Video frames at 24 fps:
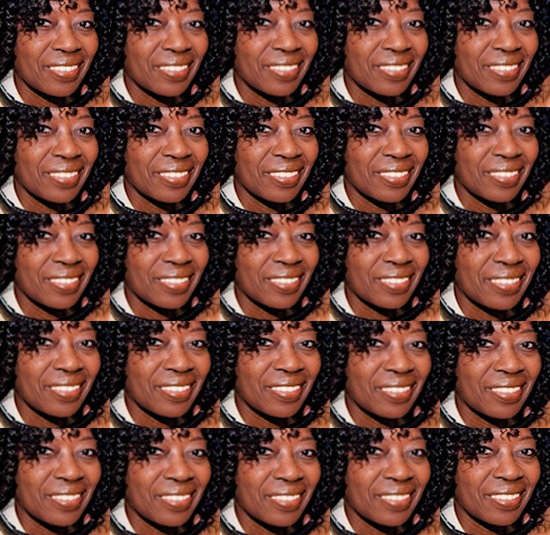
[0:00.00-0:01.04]

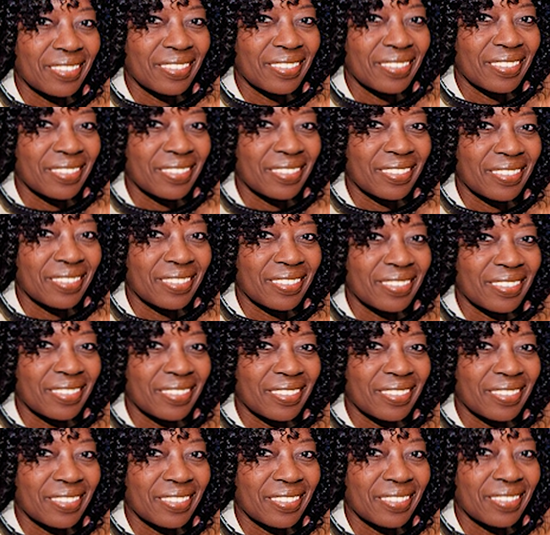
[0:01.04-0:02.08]

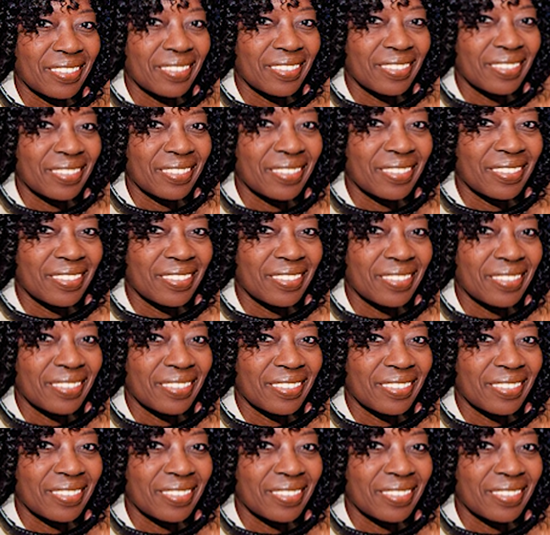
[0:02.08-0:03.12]

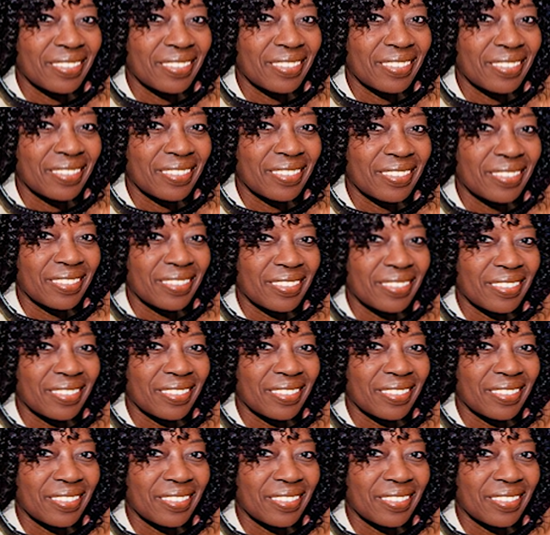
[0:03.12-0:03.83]
[no speech]